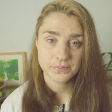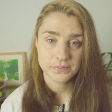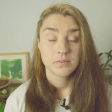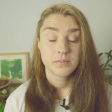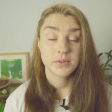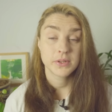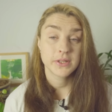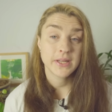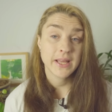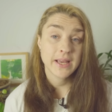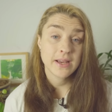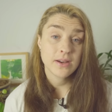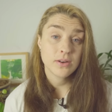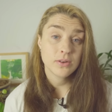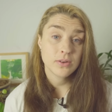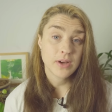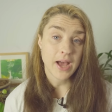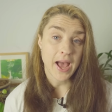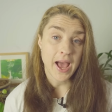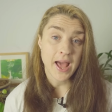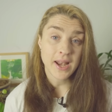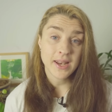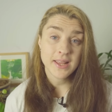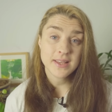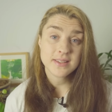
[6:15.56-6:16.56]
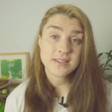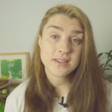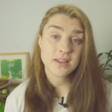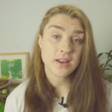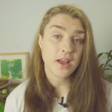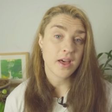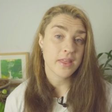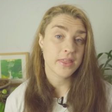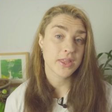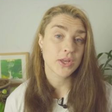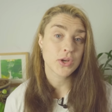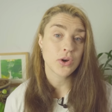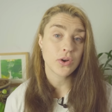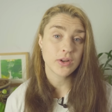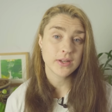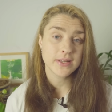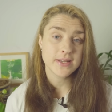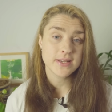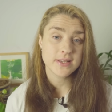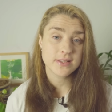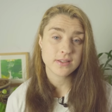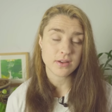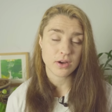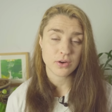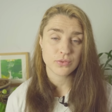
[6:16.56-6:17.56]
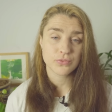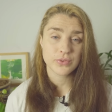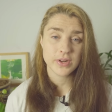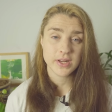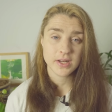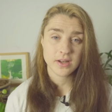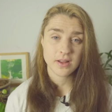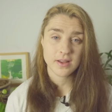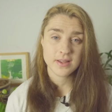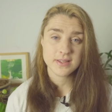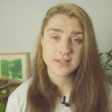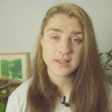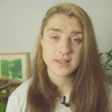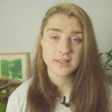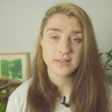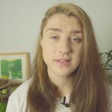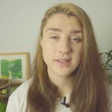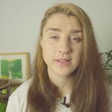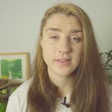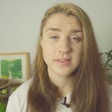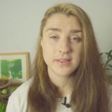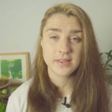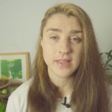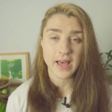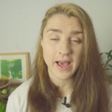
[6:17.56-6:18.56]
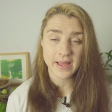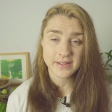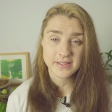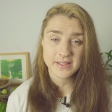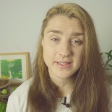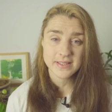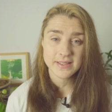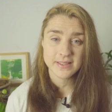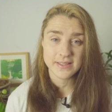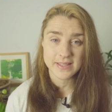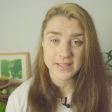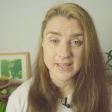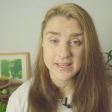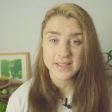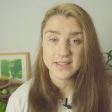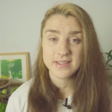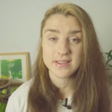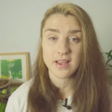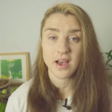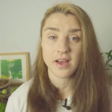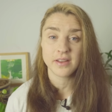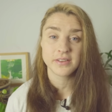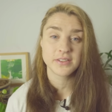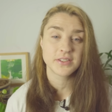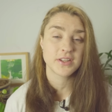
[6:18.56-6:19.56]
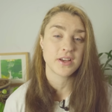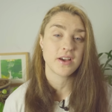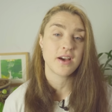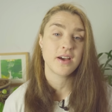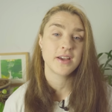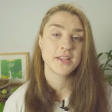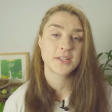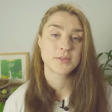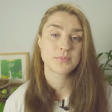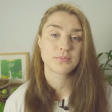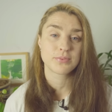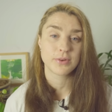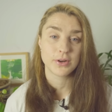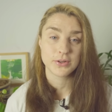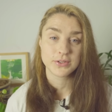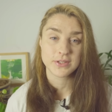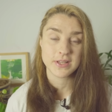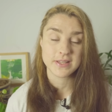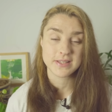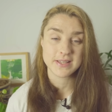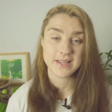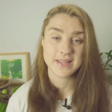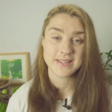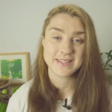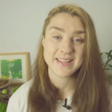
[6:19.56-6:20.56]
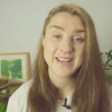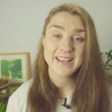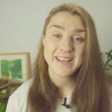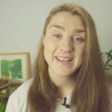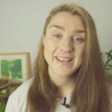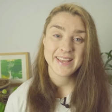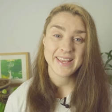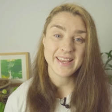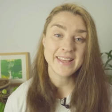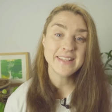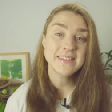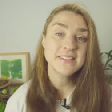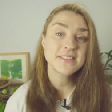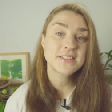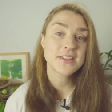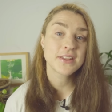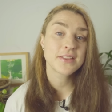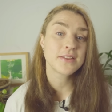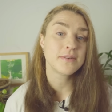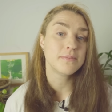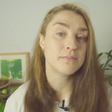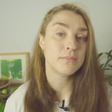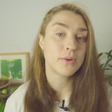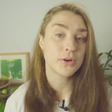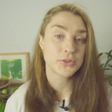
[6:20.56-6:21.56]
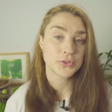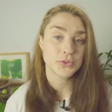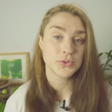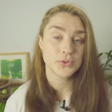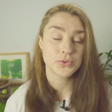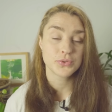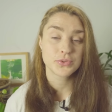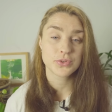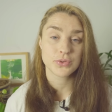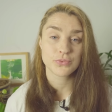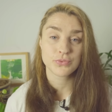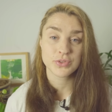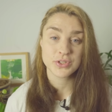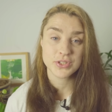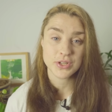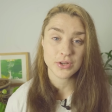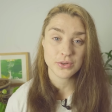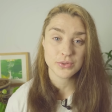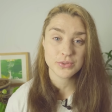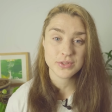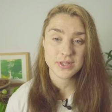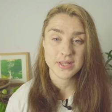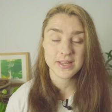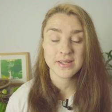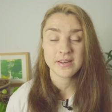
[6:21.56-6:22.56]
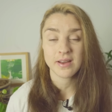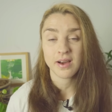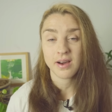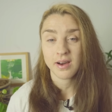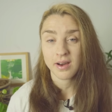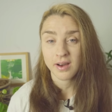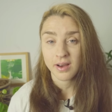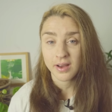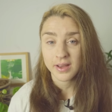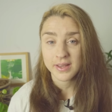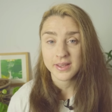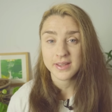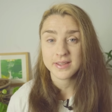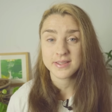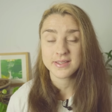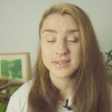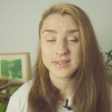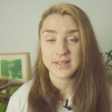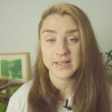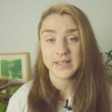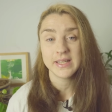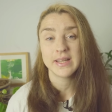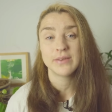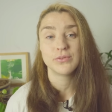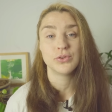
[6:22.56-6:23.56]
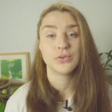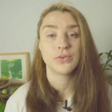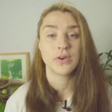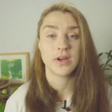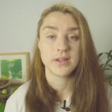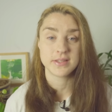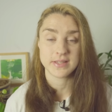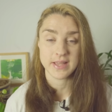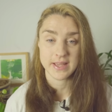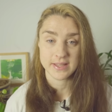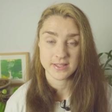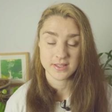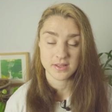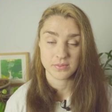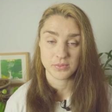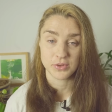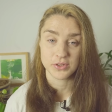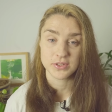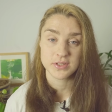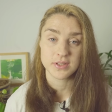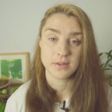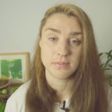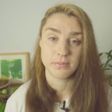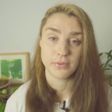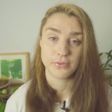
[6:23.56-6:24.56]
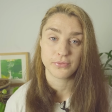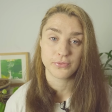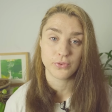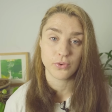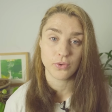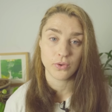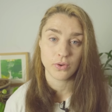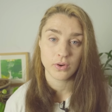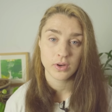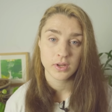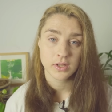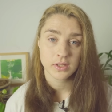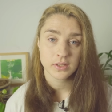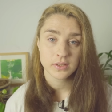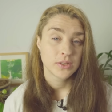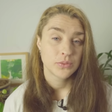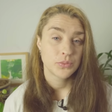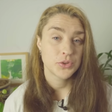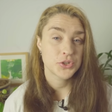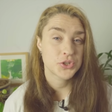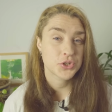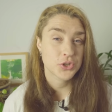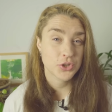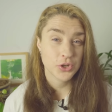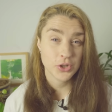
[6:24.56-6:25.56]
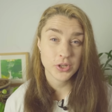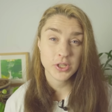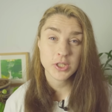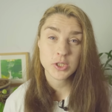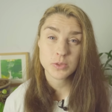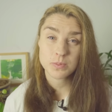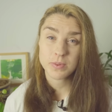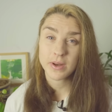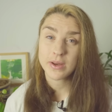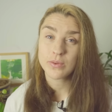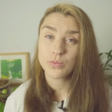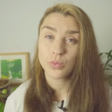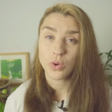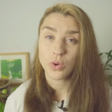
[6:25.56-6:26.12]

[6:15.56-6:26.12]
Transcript: But now Alex and other colleagues are realizing that adding these under ice processes into the models results in higher sea level rise estimates than before, which could explain